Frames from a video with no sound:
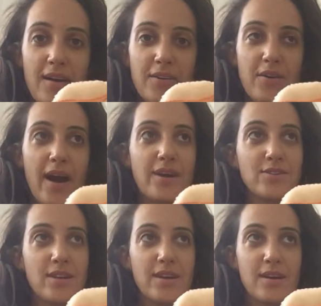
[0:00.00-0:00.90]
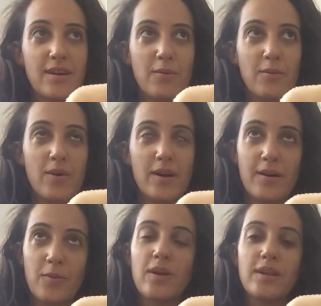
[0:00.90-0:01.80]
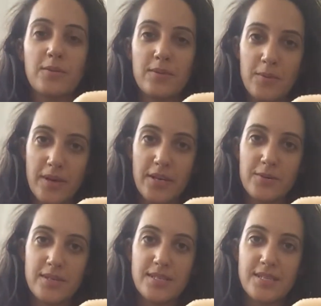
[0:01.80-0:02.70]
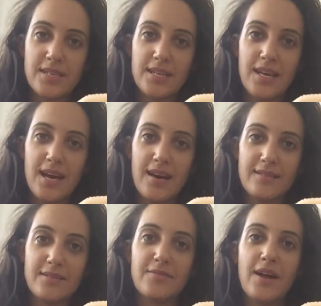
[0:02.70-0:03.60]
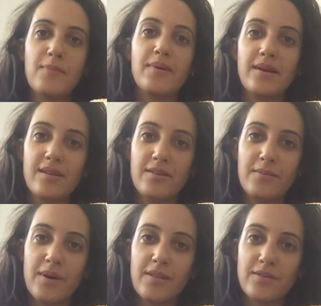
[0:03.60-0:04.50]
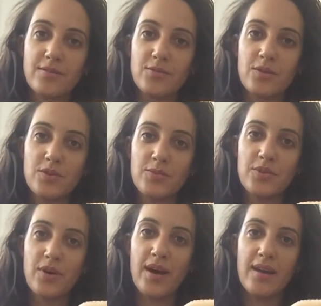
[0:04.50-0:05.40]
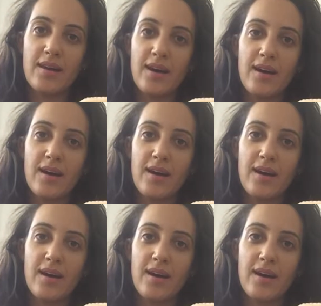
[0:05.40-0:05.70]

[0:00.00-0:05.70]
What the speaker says: You actually were, when you were still developing in your mother's womb, you had